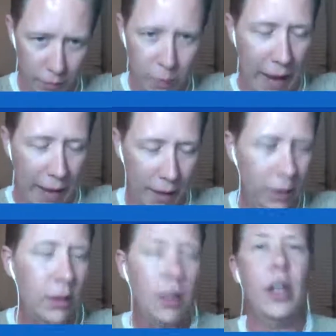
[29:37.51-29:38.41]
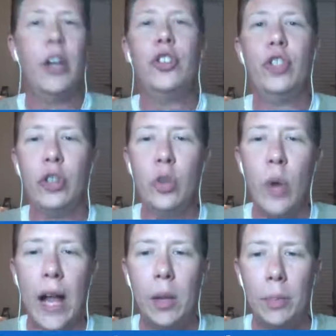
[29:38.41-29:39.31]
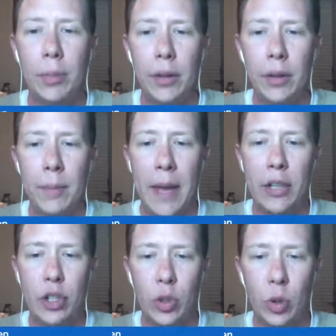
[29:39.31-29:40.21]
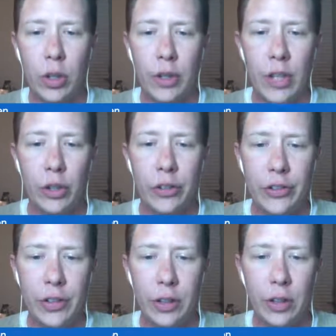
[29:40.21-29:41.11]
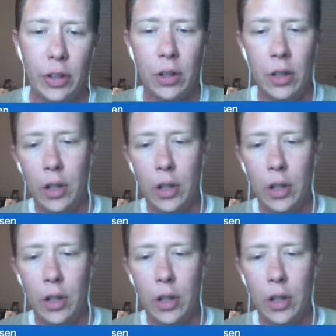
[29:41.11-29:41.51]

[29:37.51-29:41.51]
panel, to help make sure that you're still